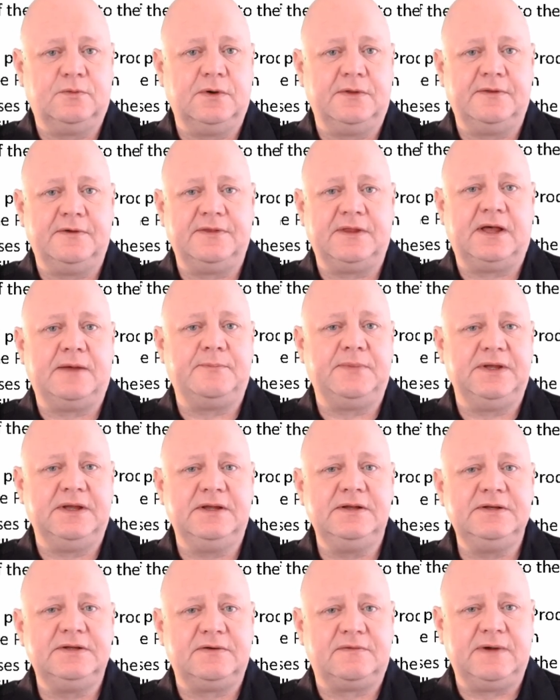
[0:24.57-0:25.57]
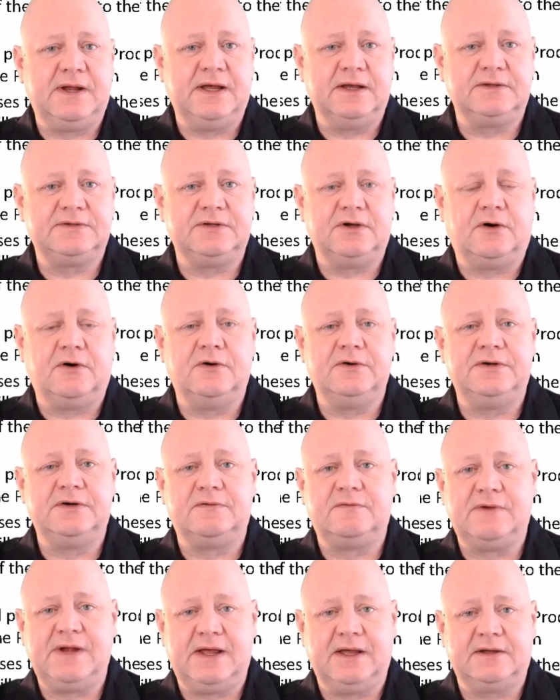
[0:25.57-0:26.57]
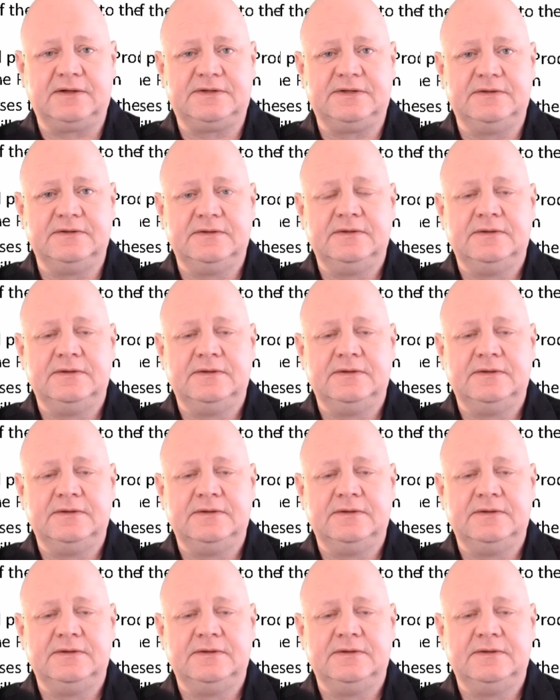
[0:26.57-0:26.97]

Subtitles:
whether that be indirect or direct.